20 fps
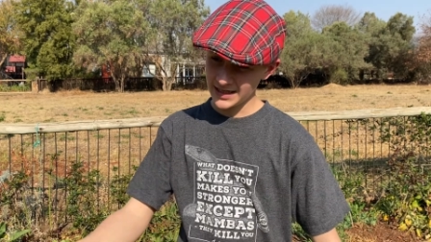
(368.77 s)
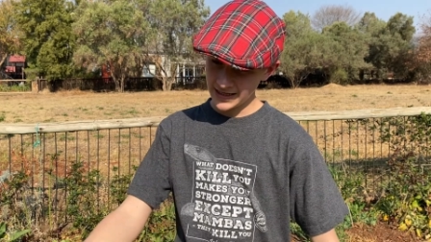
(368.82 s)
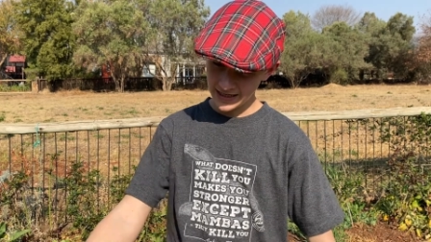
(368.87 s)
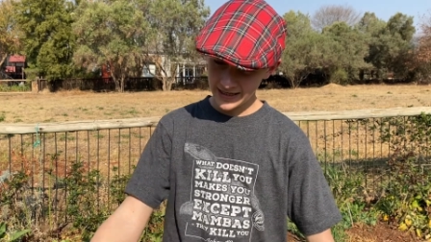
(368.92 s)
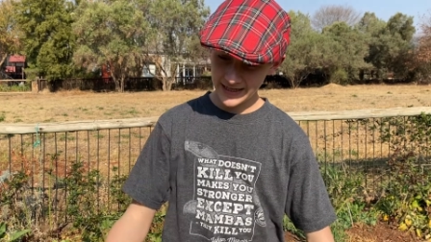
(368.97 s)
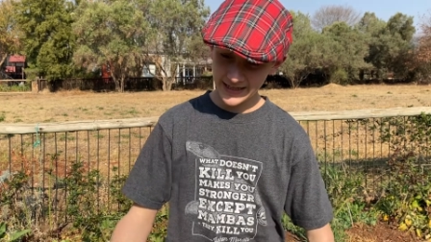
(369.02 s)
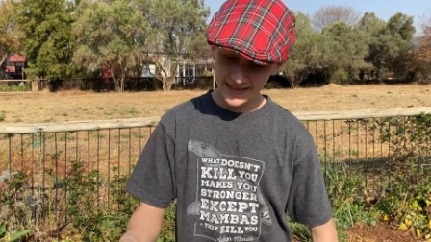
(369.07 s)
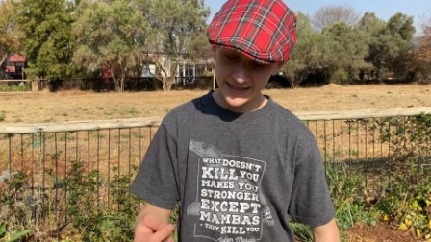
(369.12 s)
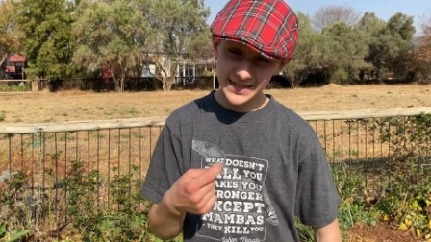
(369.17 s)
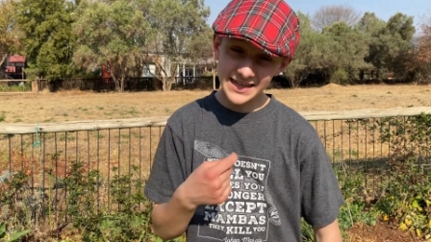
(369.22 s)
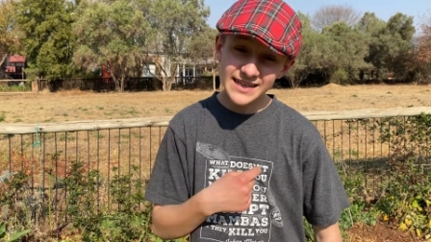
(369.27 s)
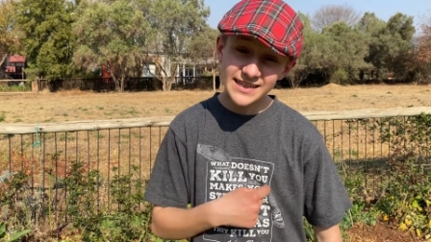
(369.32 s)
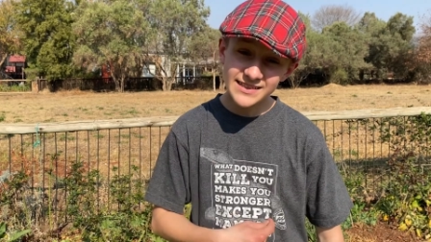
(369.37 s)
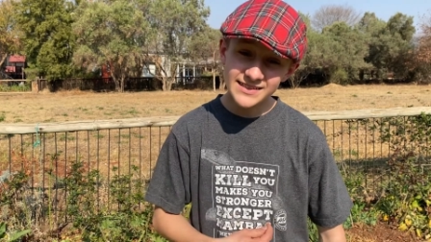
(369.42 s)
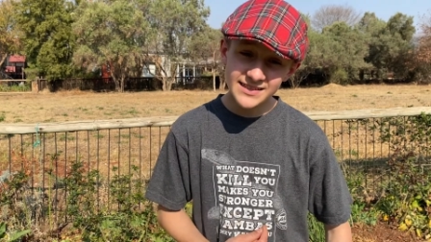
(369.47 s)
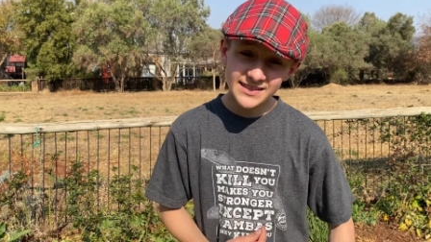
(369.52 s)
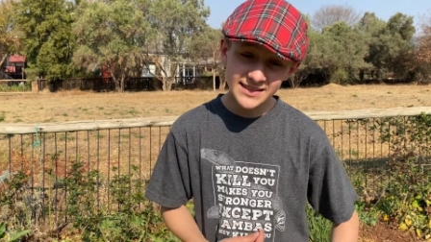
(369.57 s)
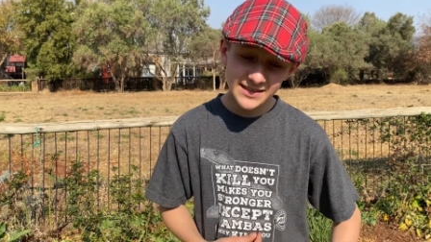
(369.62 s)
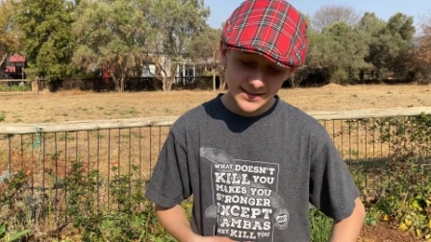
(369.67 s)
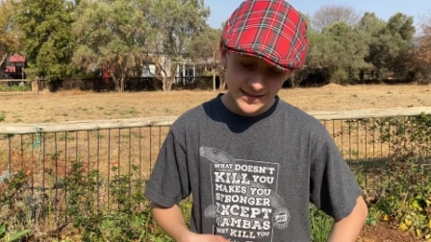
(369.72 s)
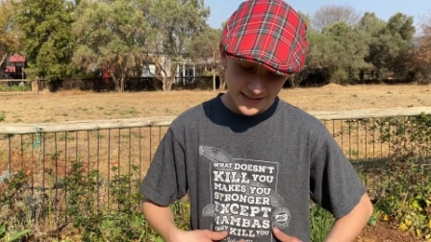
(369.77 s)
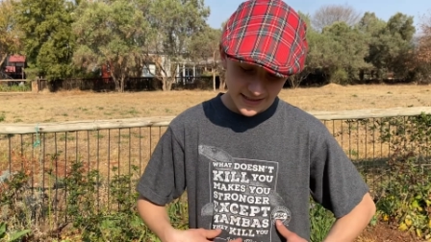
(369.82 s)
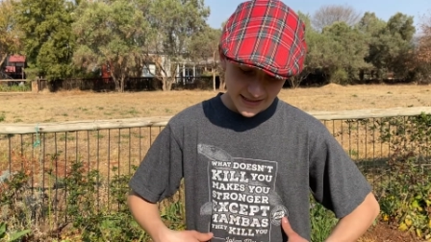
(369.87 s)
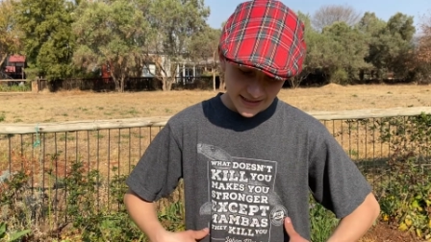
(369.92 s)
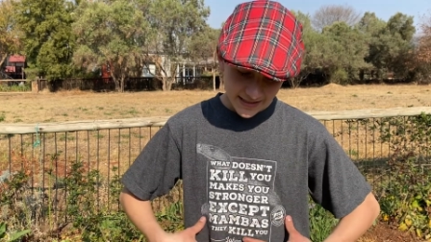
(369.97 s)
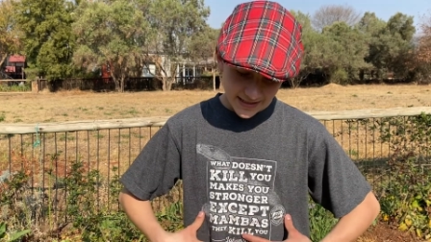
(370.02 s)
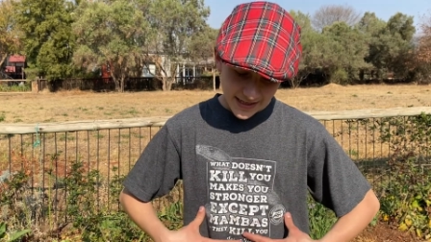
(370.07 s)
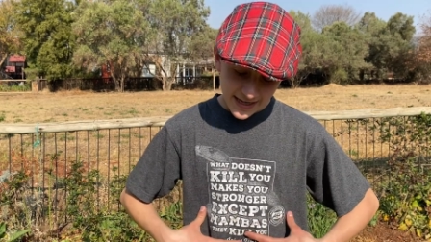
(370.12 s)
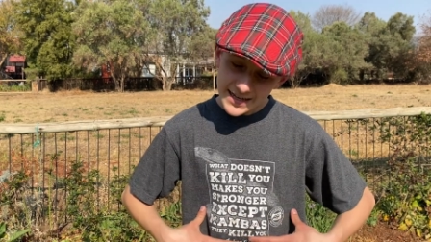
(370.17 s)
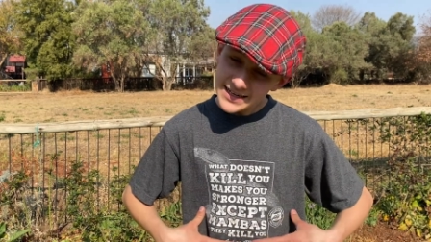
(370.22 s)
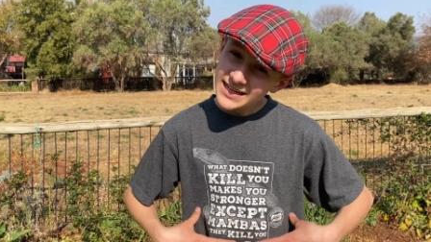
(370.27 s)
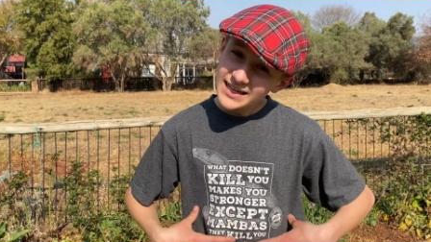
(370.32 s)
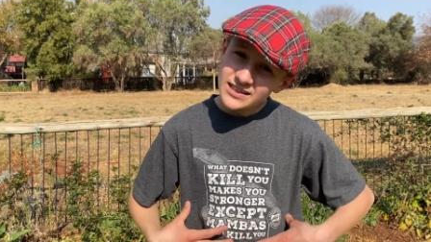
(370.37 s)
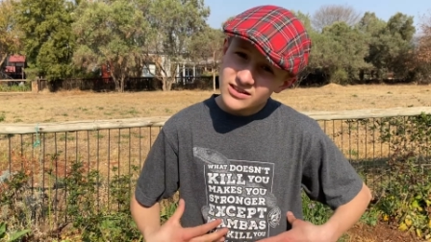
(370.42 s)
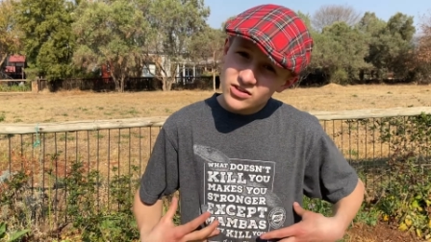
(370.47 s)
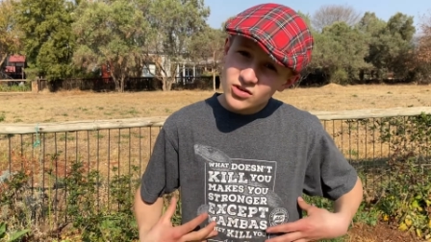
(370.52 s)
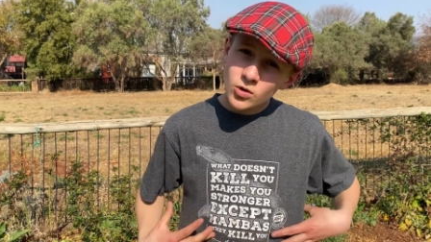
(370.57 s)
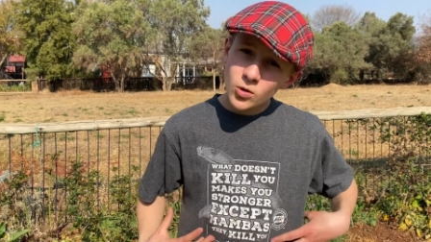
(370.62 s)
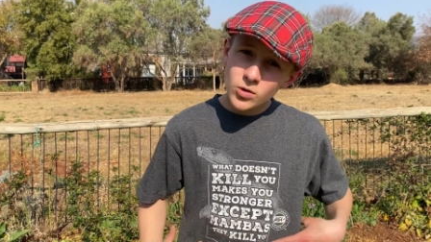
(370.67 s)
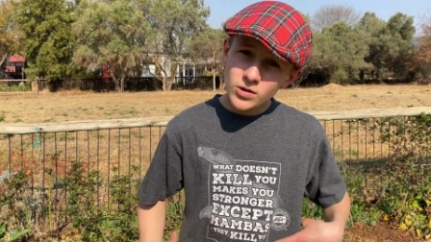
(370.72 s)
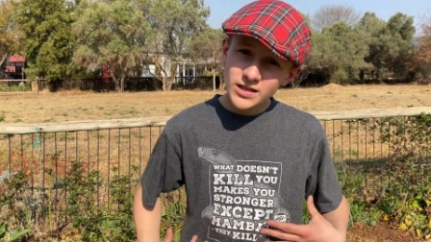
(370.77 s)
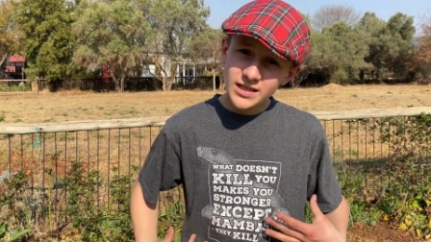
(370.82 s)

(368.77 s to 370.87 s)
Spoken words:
it eats it and gets caught